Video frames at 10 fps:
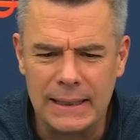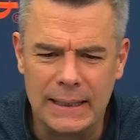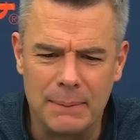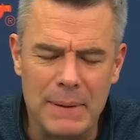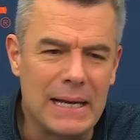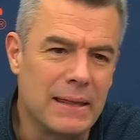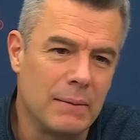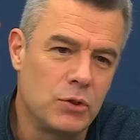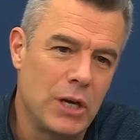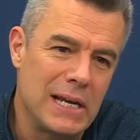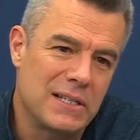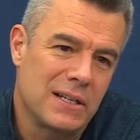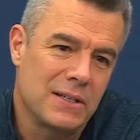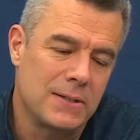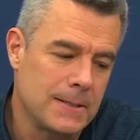uh, make them
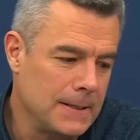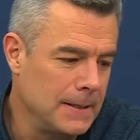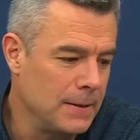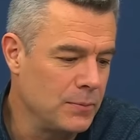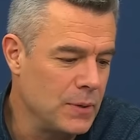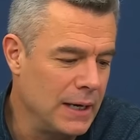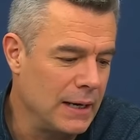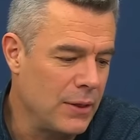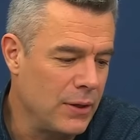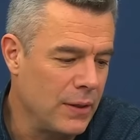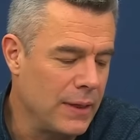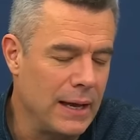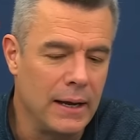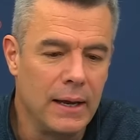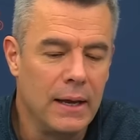chase us. Um, and I thought
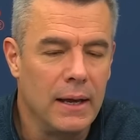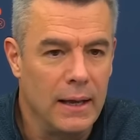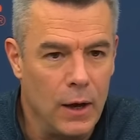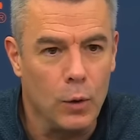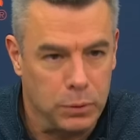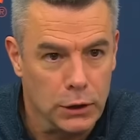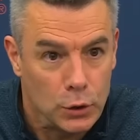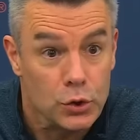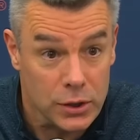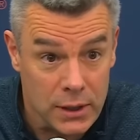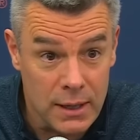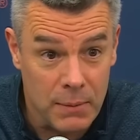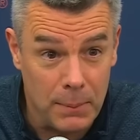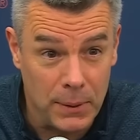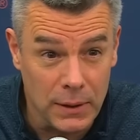that helped loosen
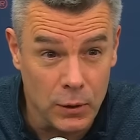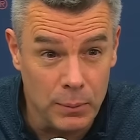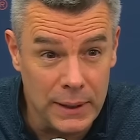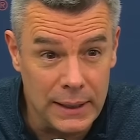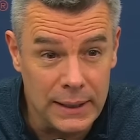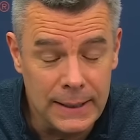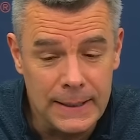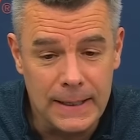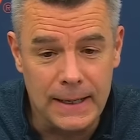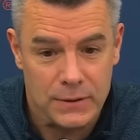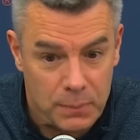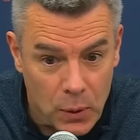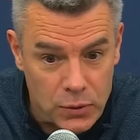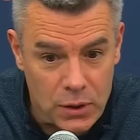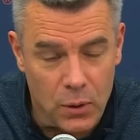them up a little bit as
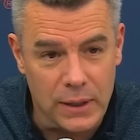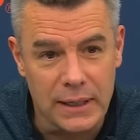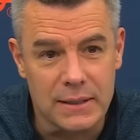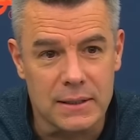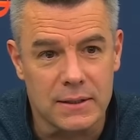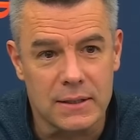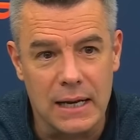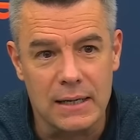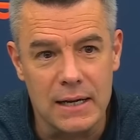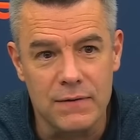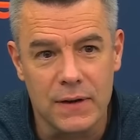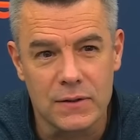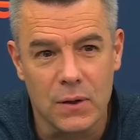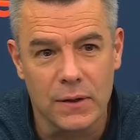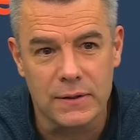opposed to going against a set
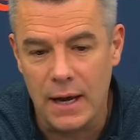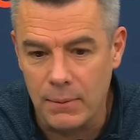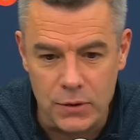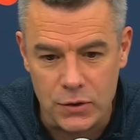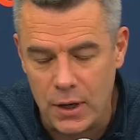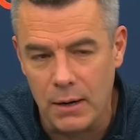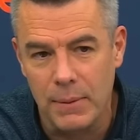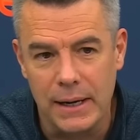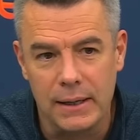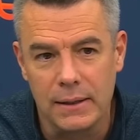defense all the time or just trying to make